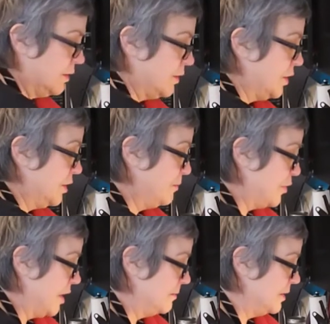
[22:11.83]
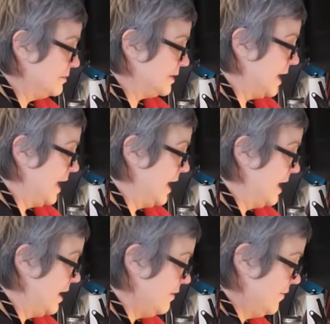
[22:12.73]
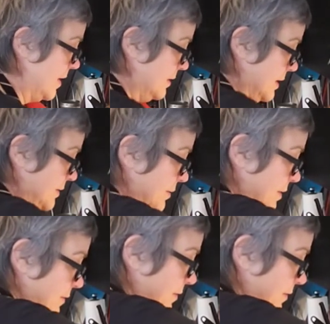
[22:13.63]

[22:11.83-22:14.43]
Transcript: good problem to have, unless all the